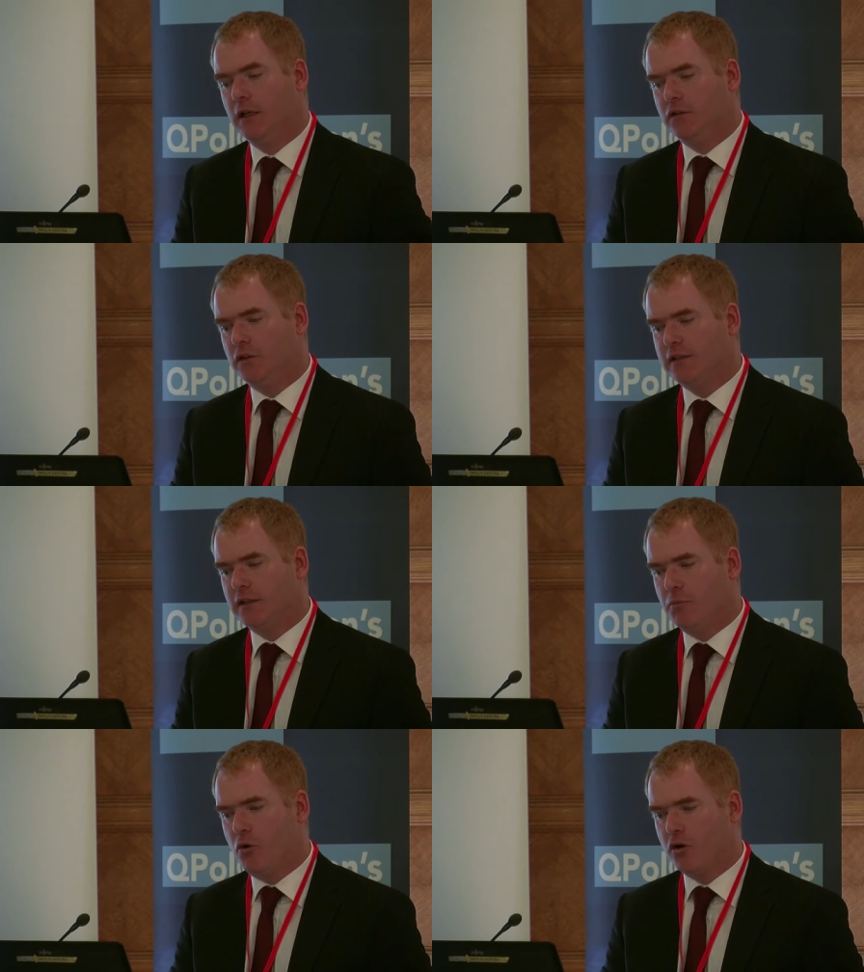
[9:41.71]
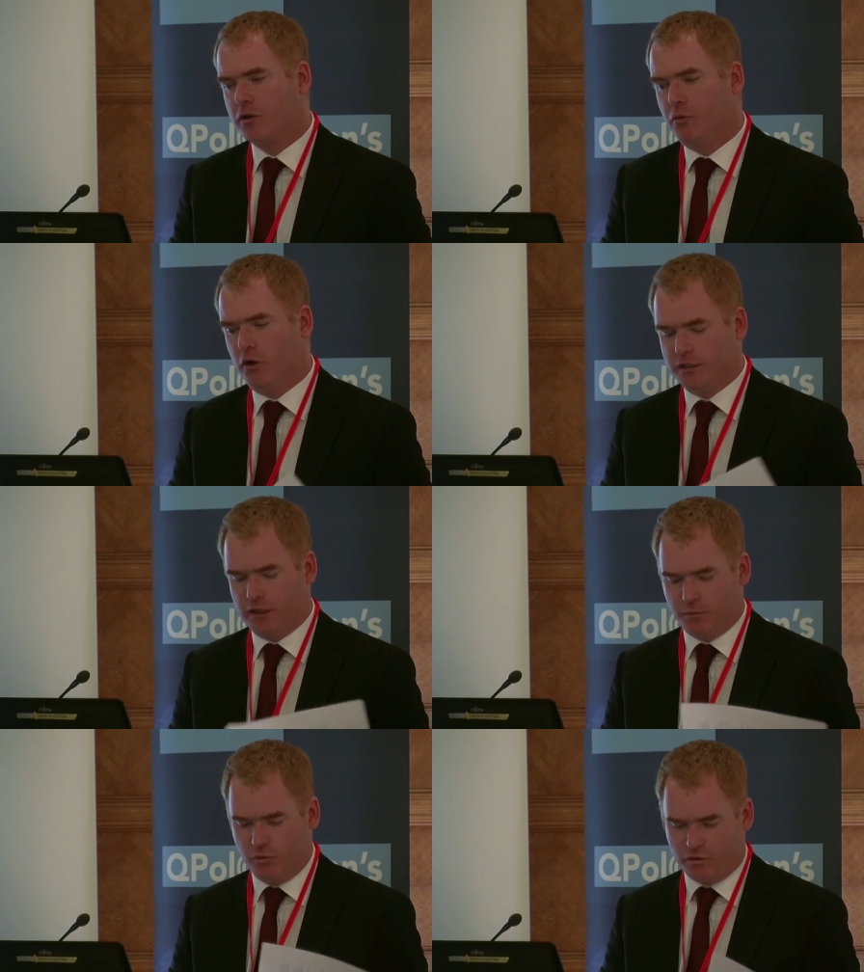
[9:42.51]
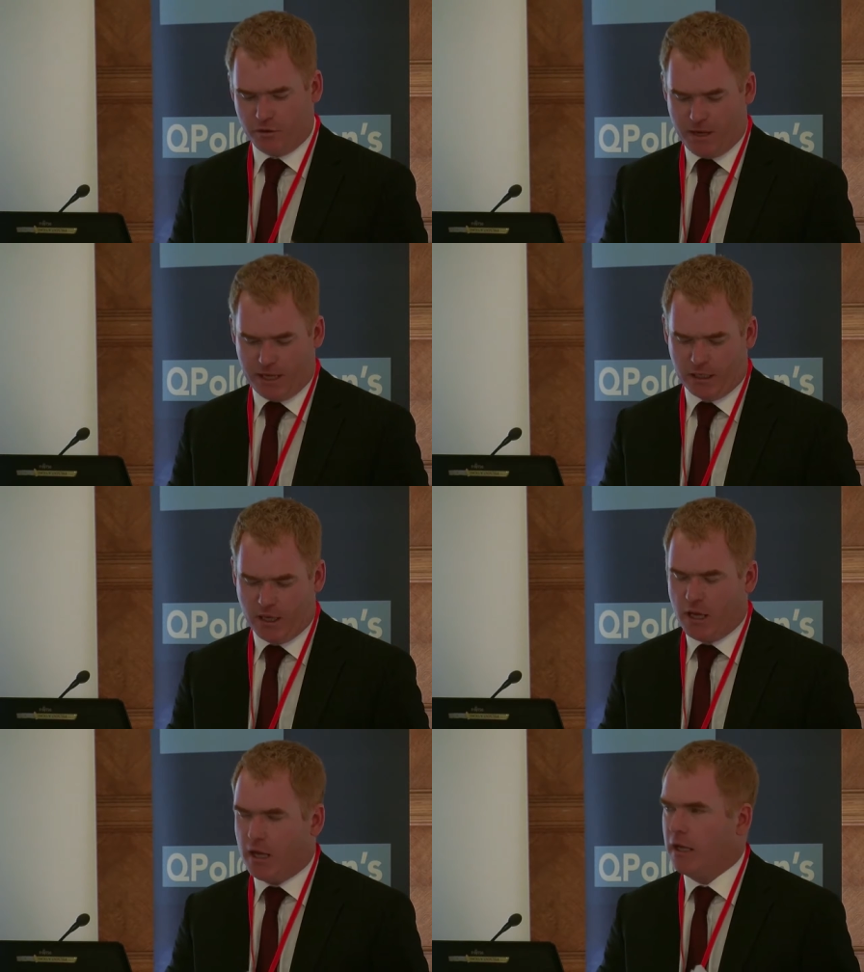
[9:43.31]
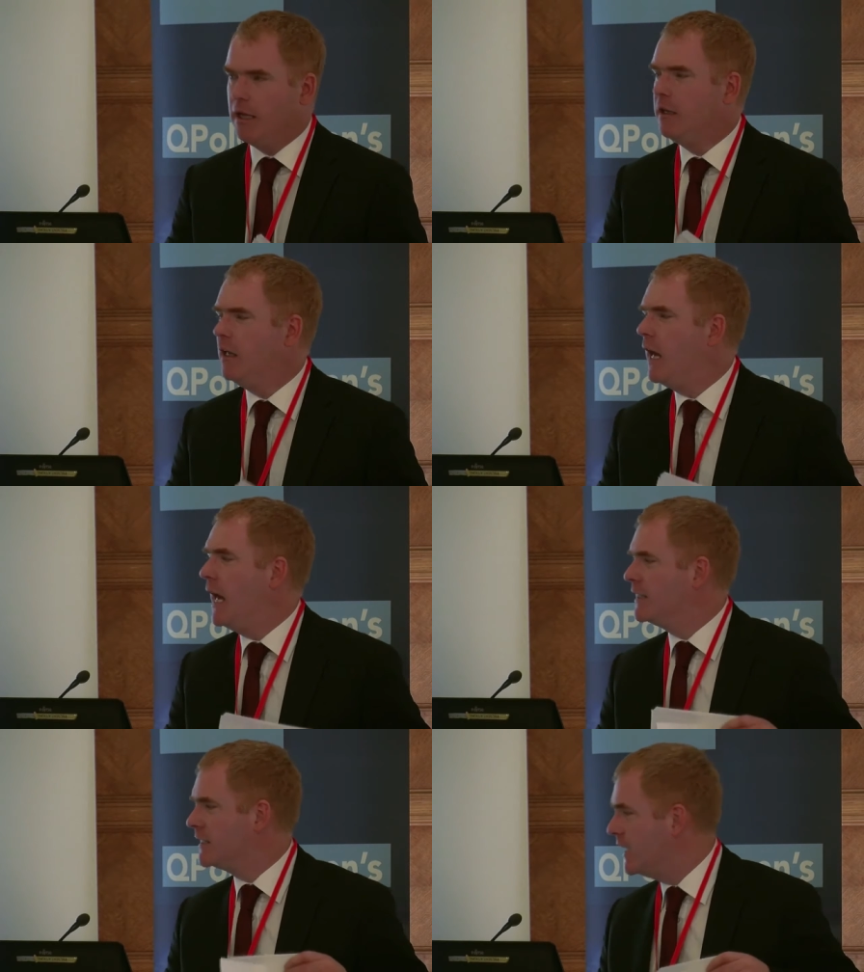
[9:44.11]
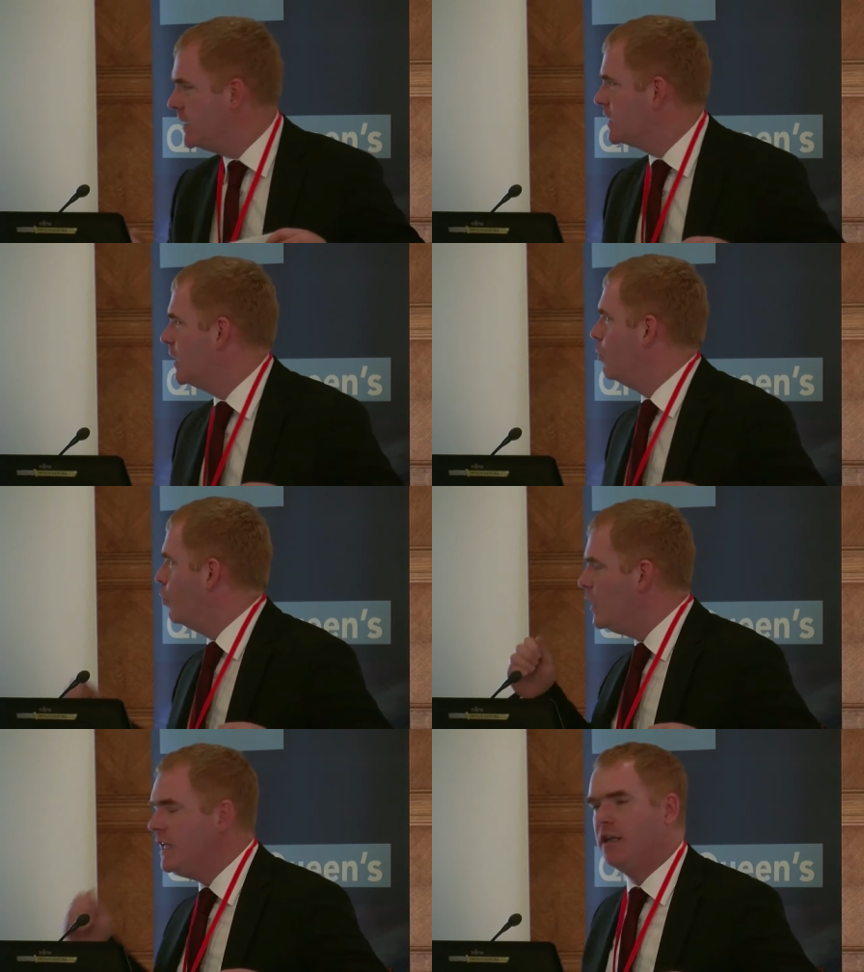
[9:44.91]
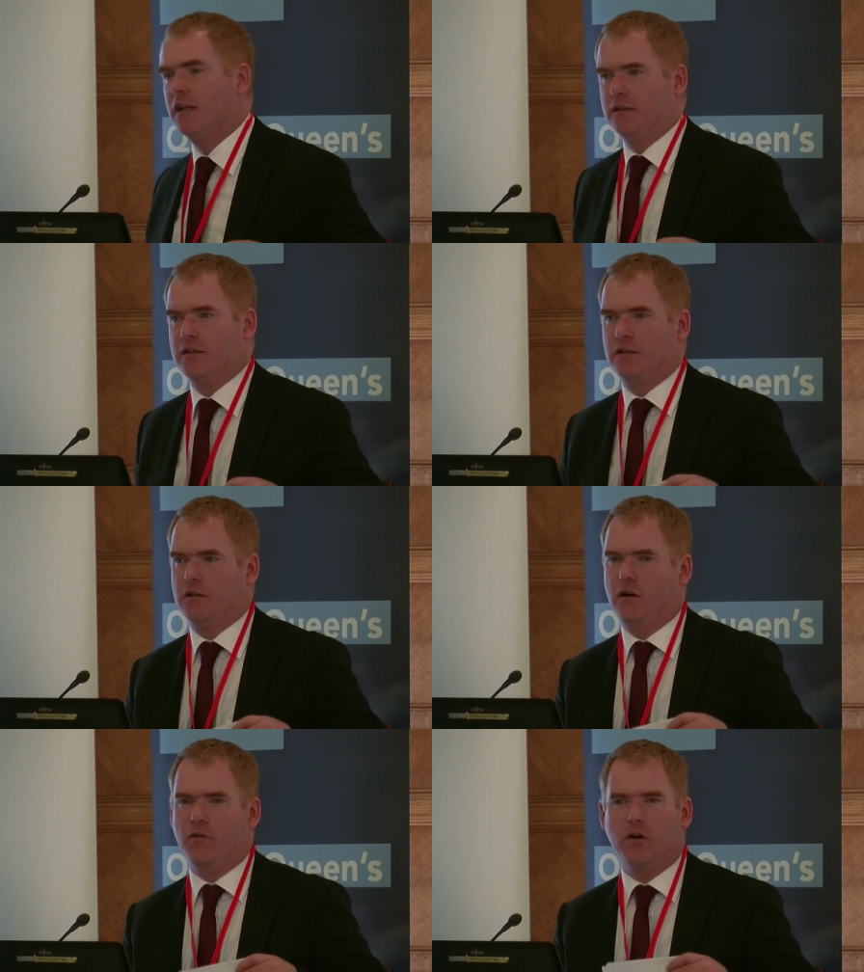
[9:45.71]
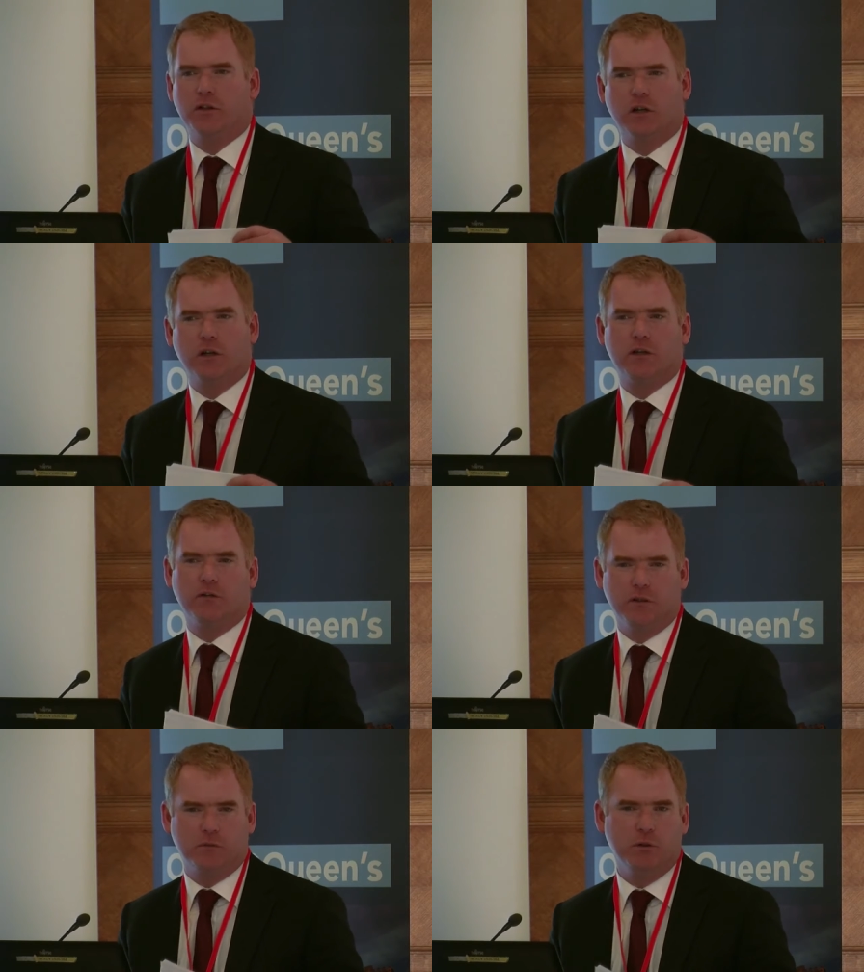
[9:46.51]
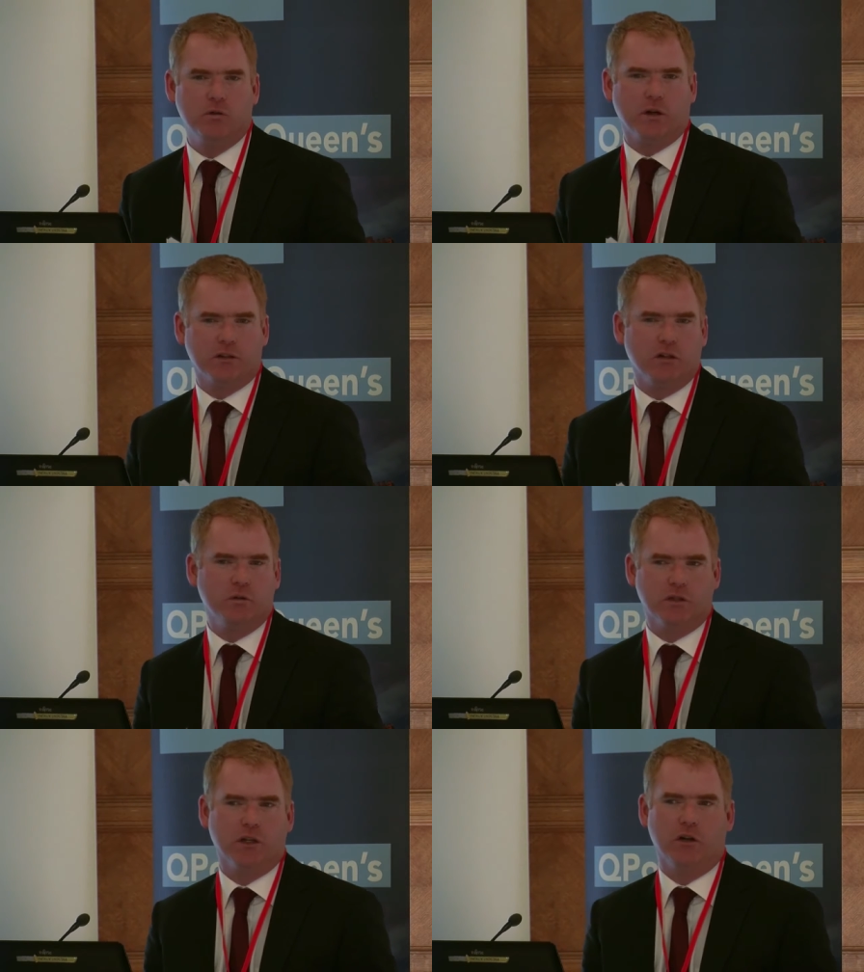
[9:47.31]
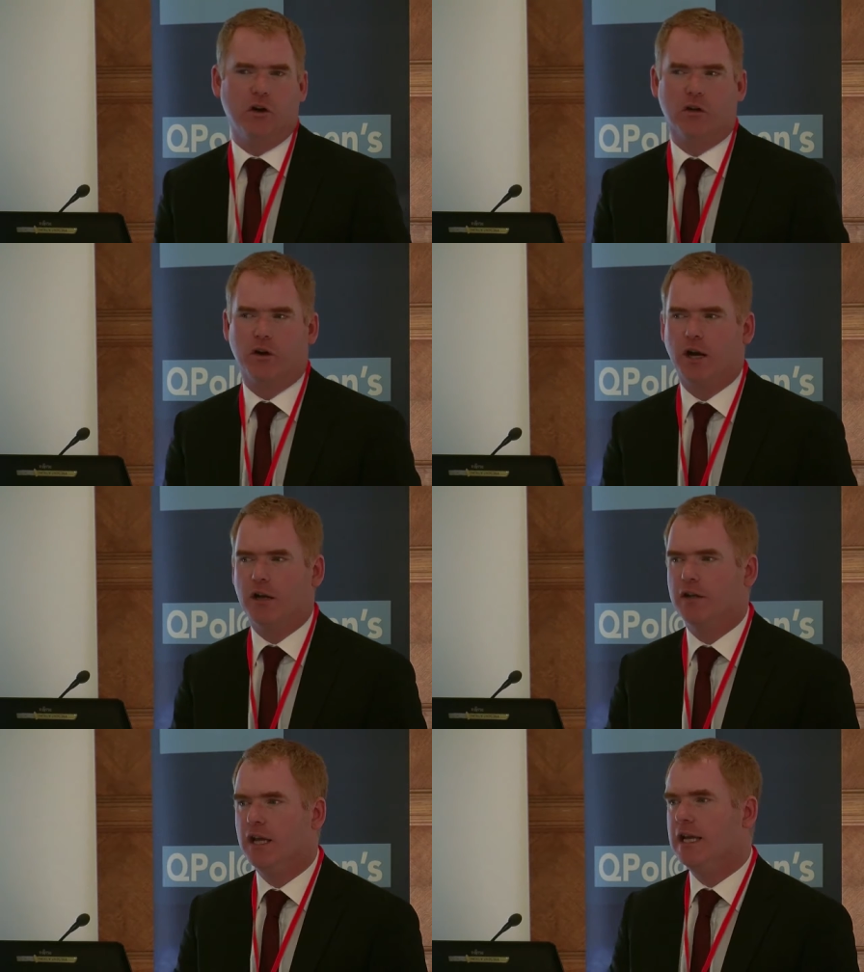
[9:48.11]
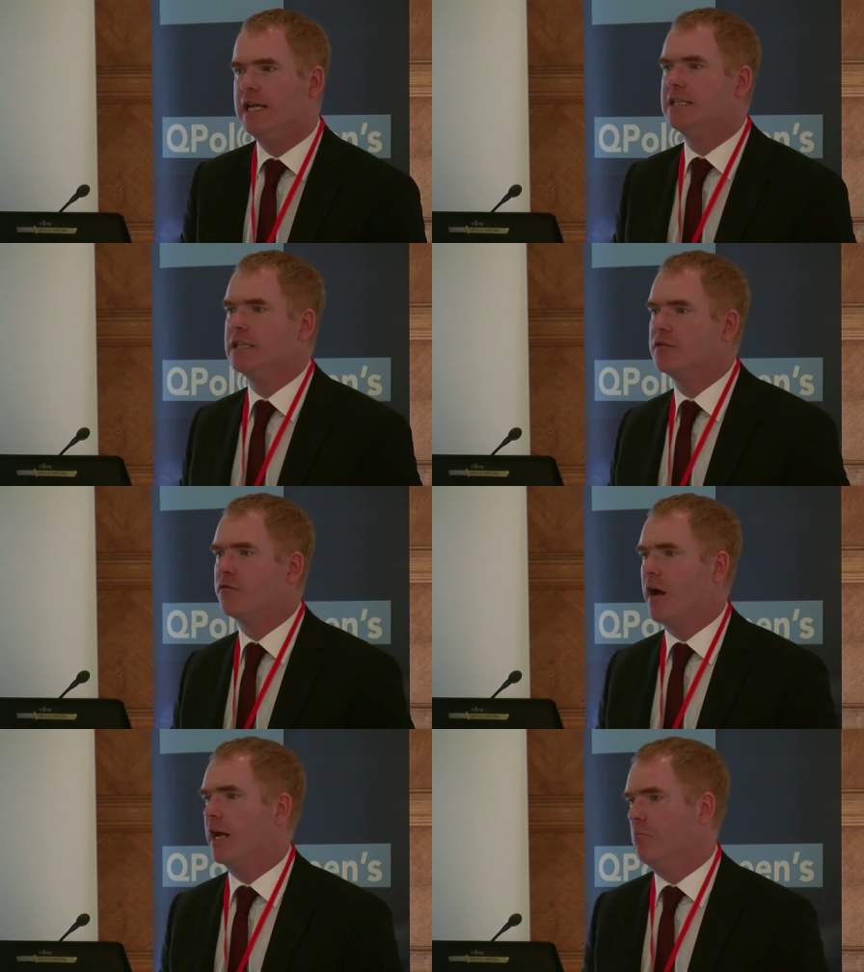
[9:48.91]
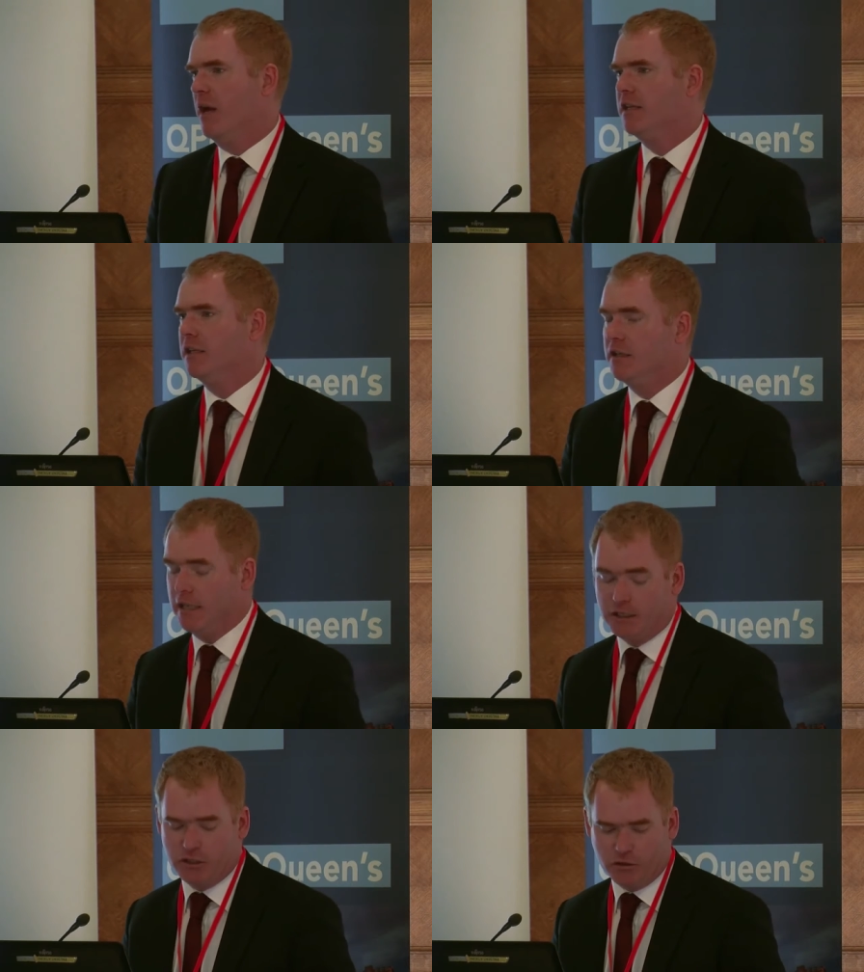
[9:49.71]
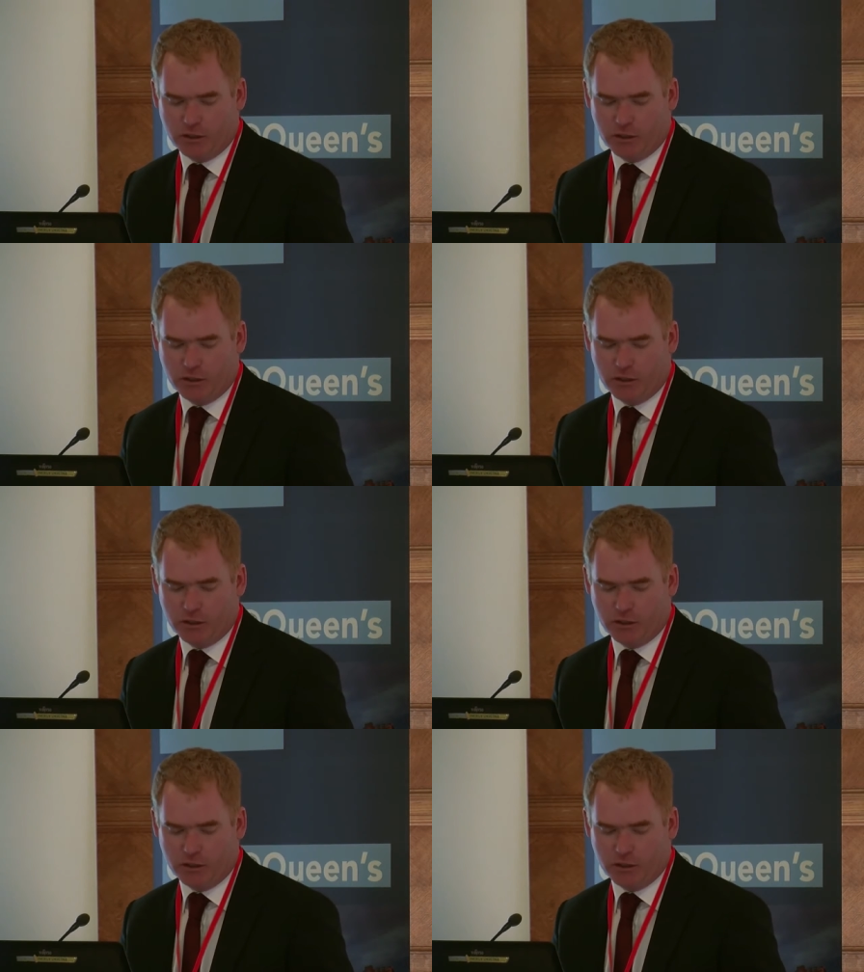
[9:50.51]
So that's an important point, I suppose, to make. Essential weakness of alternative dispute resolution in Northern Ireland is its fragmented nature.